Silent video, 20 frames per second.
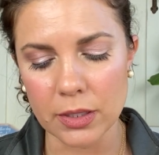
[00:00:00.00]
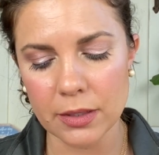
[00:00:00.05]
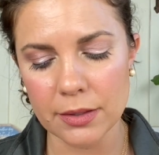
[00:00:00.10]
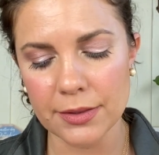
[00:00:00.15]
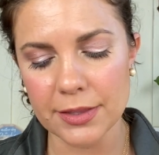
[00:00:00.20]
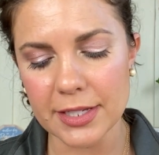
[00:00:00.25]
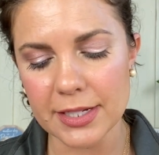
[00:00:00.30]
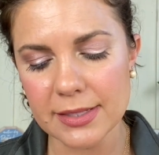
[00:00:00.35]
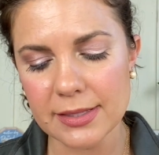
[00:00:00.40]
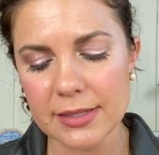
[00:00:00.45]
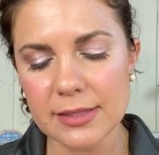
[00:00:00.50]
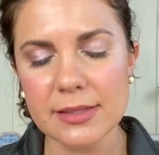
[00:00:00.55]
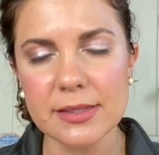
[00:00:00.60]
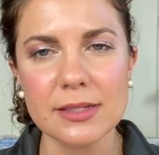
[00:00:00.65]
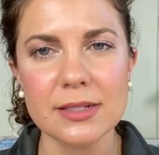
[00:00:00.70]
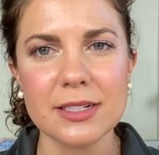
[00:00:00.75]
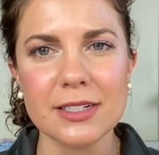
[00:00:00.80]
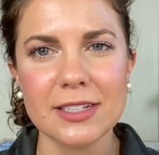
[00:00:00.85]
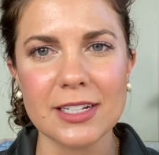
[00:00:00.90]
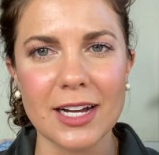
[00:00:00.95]
This is the
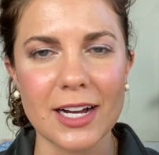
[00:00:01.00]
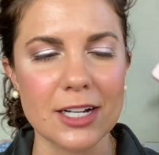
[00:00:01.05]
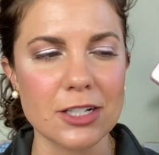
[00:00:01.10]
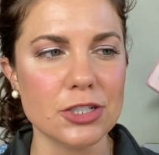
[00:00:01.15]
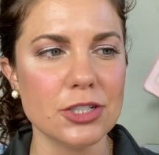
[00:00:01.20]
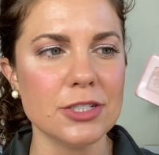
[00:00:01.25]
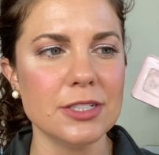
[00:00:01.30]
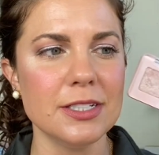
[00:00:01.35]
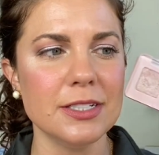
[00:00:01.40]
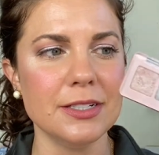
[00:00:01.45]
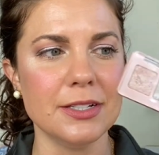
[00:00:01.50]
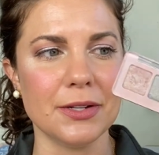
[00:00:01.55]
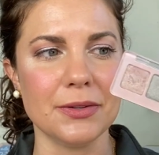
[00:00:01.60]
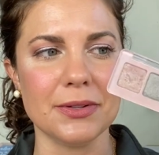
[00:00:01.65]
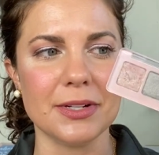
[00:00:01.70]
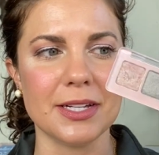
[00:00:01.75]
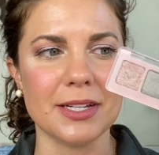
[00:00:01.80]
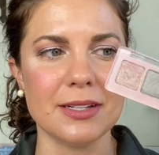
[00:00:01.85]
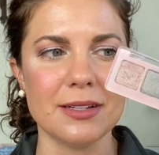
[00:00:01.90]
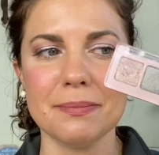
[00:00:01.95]
Natasha
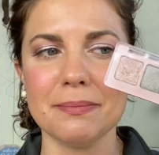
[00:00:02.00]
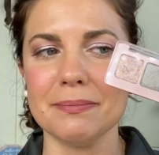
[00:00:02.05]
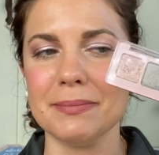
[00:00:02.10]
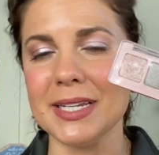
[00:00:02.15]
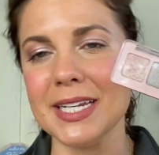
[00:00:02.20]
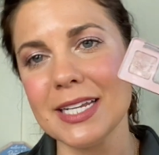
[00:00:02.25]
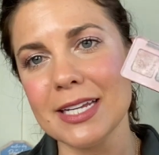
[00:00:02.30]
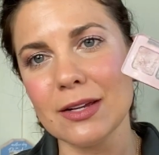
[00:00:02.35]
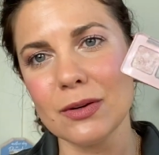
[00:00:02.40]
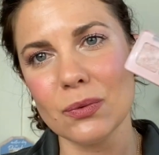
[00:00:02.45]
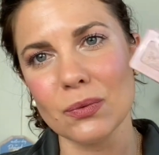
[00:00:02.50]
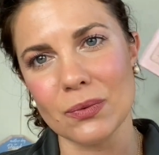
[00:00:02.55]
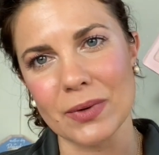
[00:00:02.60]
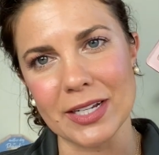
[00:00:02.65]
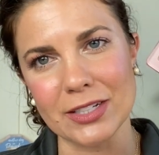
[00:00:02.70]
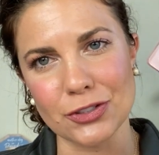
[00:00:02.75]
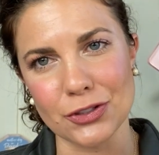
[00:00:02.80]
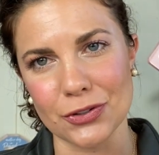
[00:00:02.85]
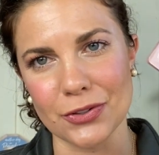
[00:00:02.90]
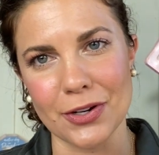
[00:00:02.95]
Denona Mini
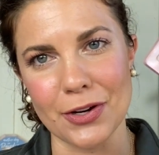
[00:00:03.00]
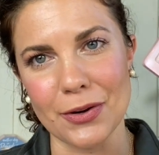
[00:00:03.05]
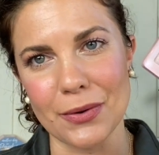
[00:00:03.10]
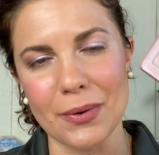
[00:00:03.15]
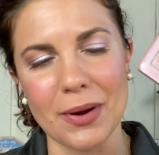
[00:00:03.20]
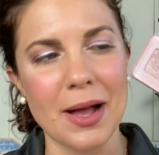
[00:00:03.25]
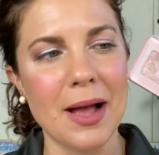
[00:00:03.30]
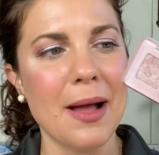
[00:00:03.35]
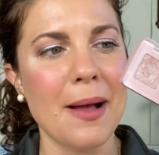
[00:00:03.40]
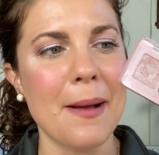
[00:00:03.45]
Retro